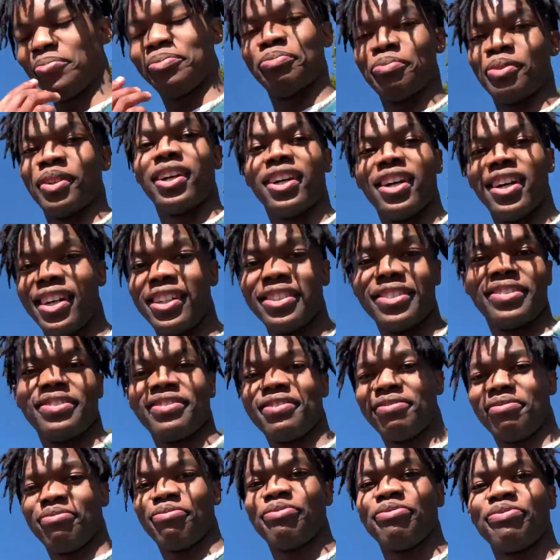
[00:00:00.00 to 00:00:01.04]
bruh
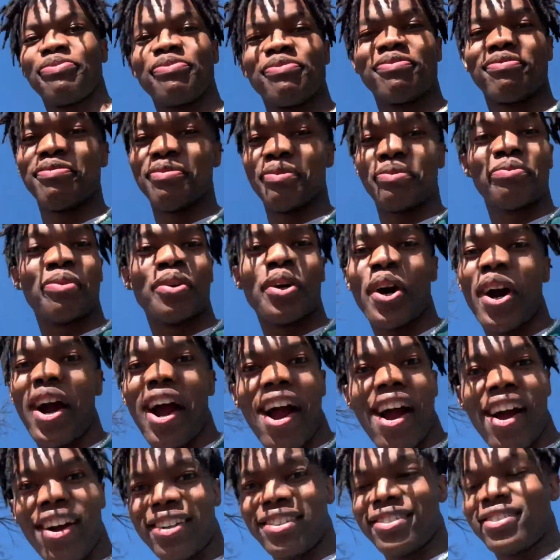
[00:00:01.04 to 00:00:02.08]
bruh
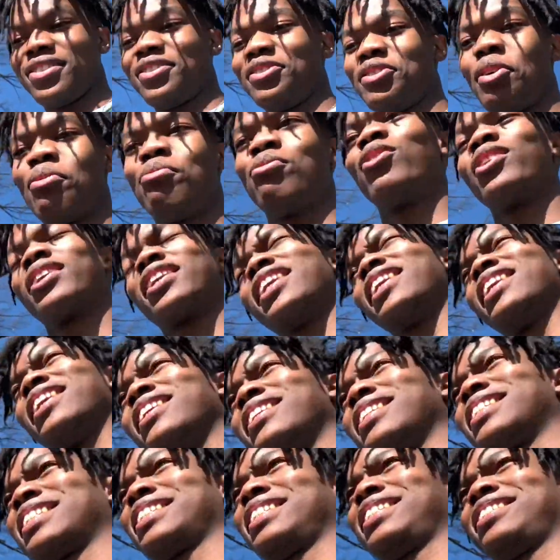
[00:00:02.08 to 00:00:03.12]
what more can i
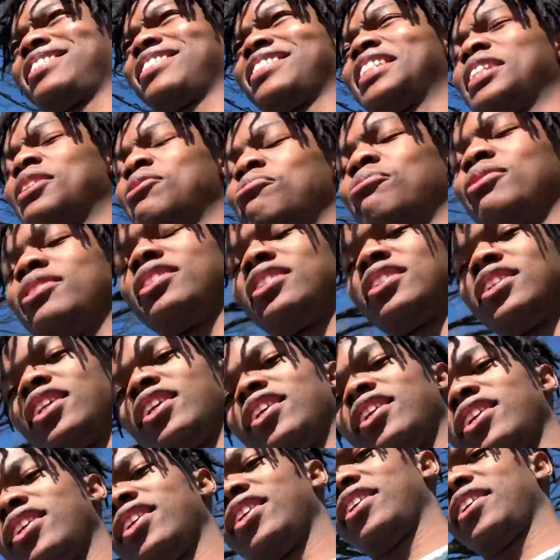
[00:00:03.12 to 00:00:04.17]
say you get me
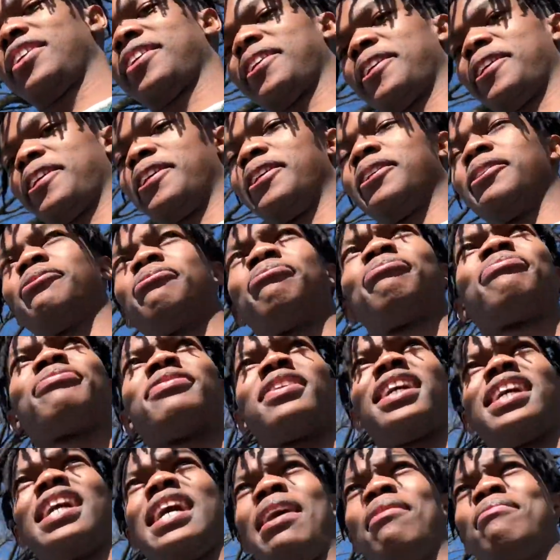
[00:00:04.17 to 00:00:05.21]
um
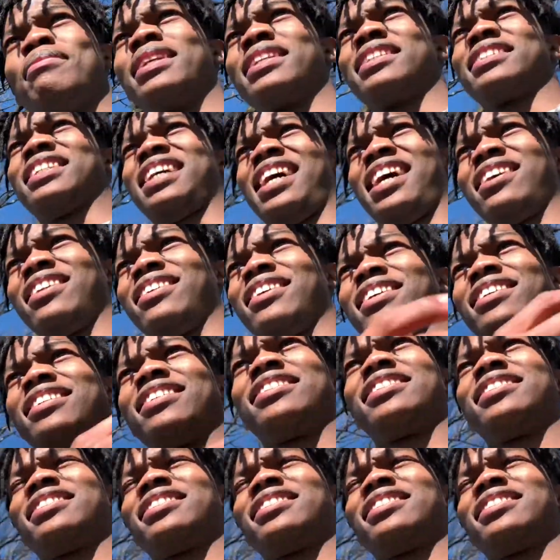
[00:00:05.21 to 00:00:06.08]
I'm excited